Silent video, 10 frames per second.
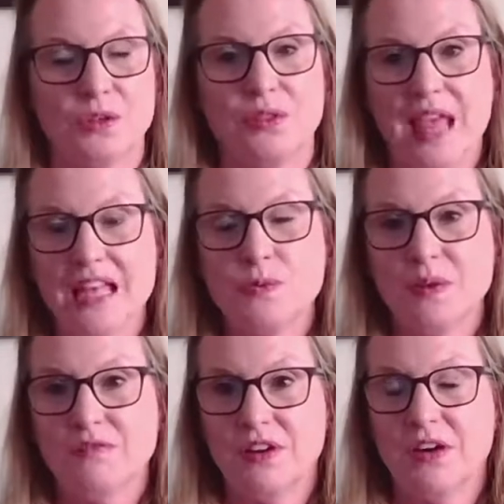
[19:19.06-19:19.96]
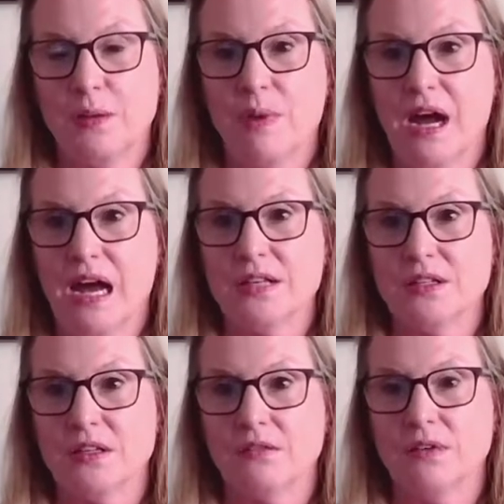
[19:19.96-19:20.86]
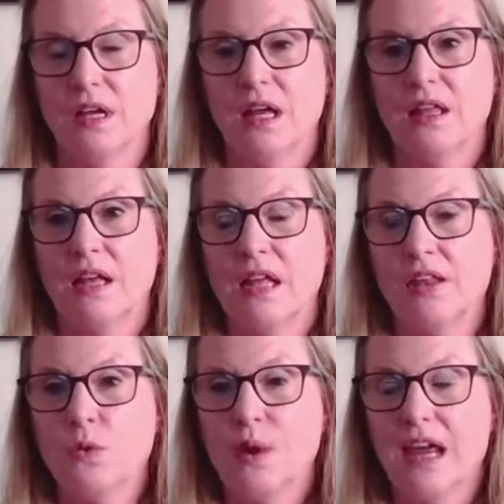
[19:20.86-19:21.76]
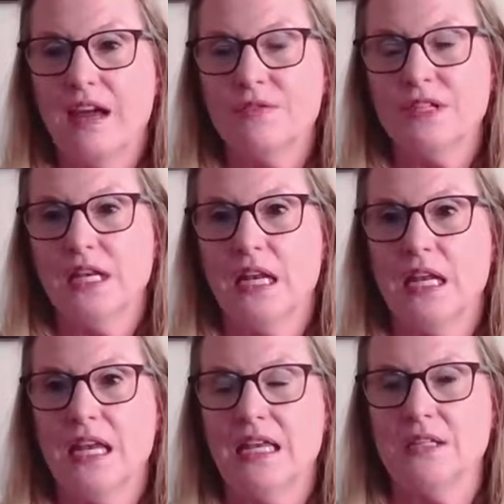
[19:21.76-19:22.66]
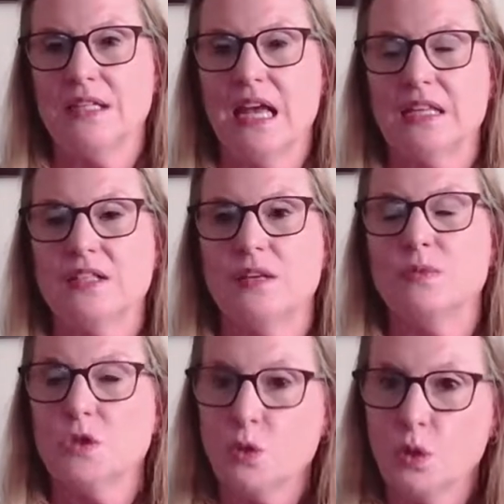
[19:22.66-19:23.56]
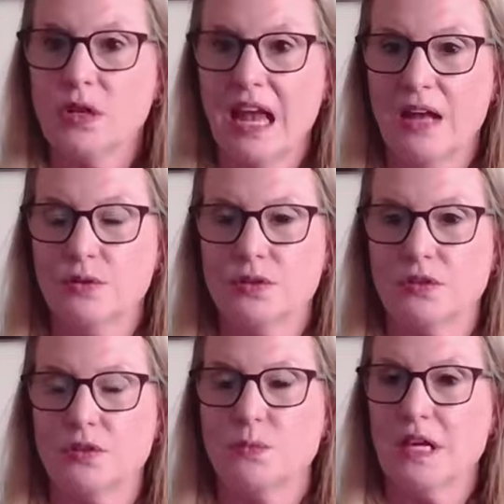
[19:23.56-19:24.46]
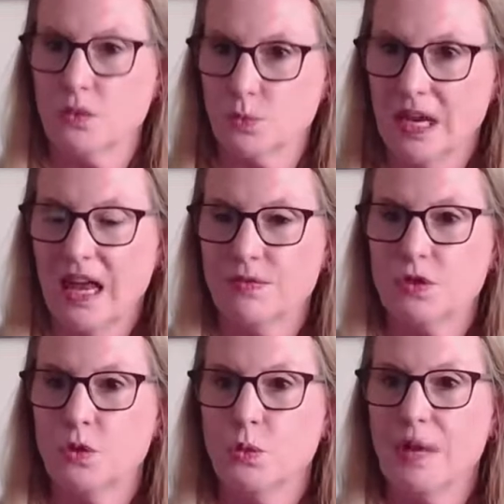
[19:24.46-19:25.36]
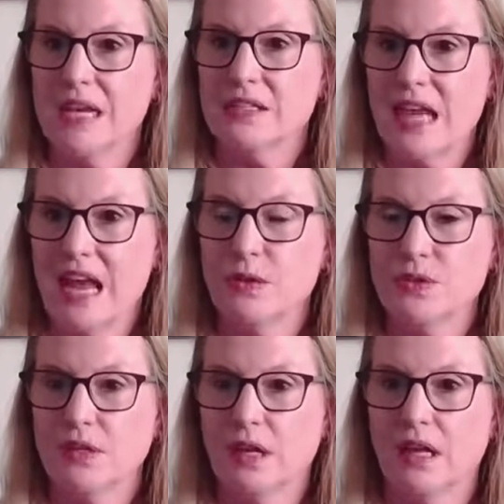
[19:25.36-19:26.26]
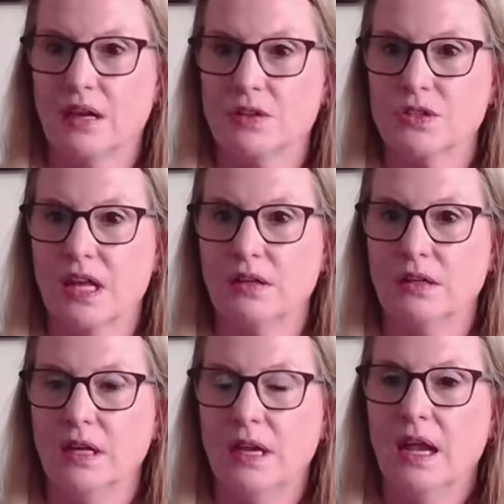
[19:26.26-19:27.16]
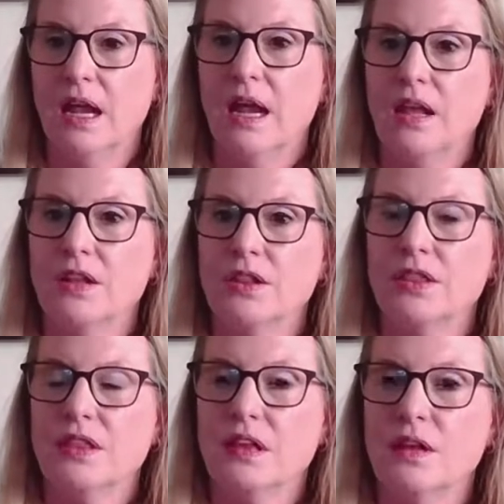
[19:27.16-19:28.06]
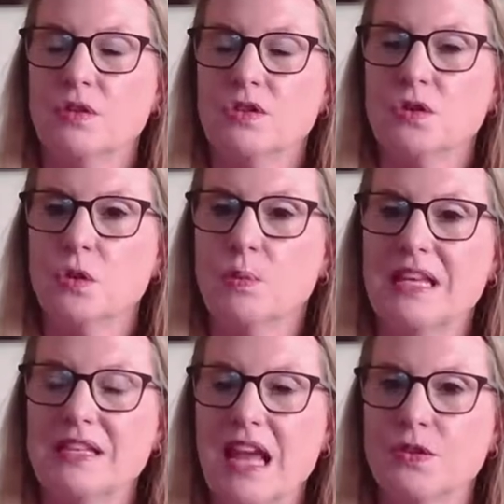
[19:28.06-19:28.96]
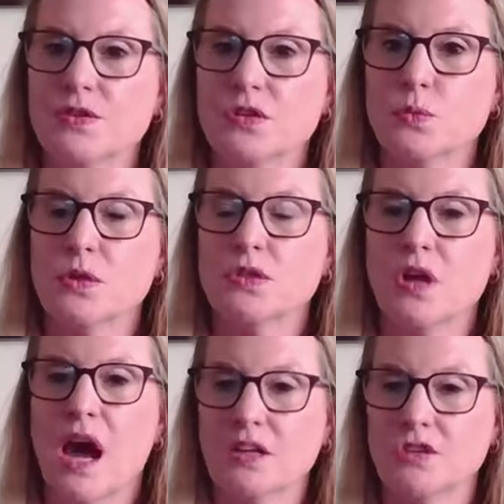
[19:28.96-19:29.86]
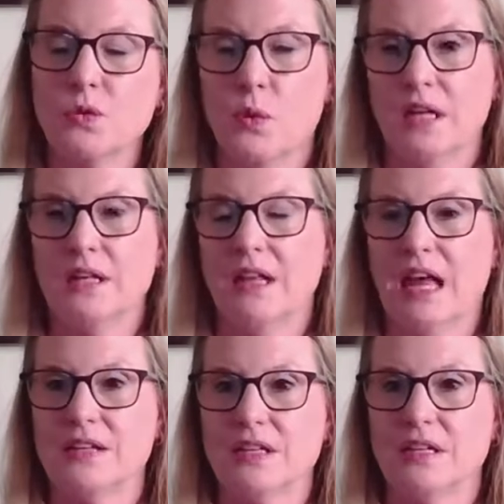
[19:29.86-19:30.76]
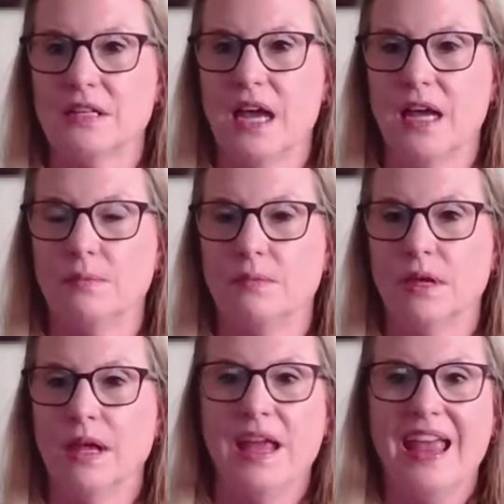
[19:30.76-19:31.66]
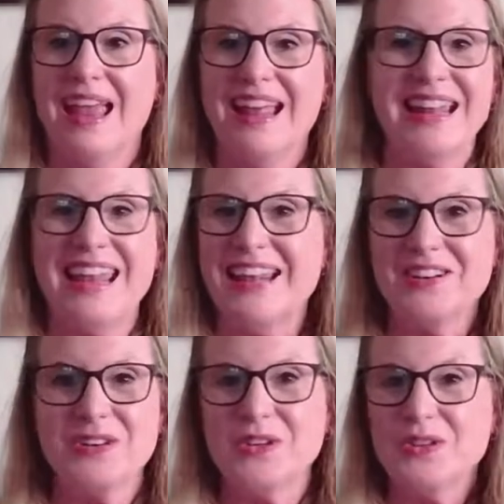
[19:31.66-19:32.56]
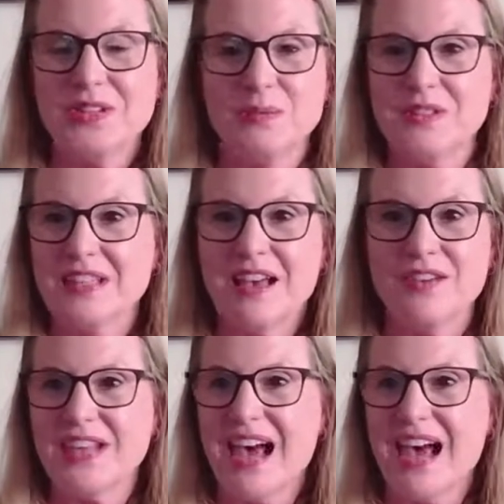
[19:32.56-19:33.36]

So that's been very positive. Another way I've seen is that some school counselors, because we have school-based counseling in our center, the school-based counselors will talk to one class at a time and introduce themselves.